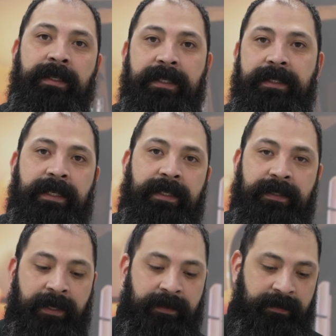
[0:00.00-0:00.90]

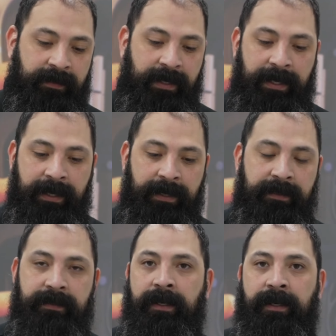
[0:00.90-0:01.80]
DTSX,
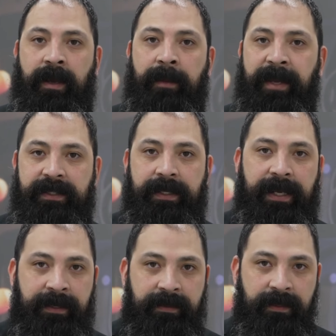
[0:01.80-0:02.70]
and IMAX
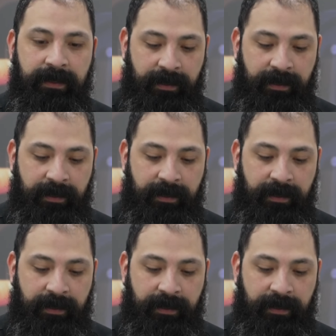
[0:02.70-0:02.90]
Enhanced,